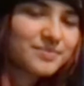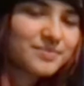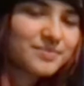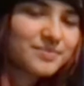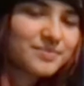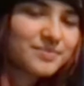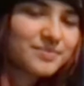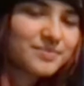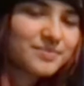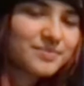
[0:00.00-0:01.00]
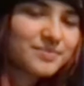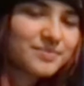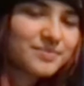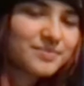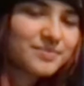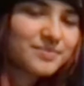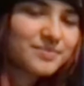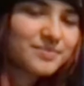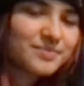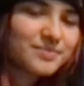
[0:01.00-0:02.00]

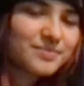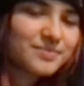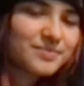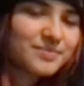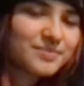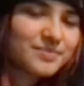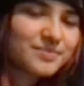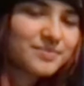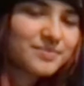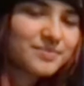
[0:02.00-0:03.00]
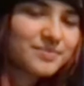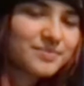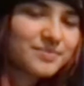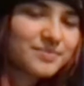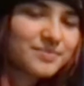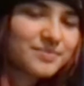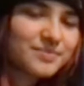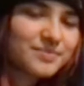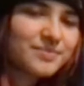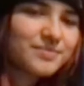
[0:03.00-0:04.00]

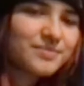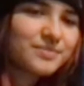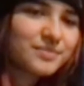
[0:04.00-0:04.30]
(silent)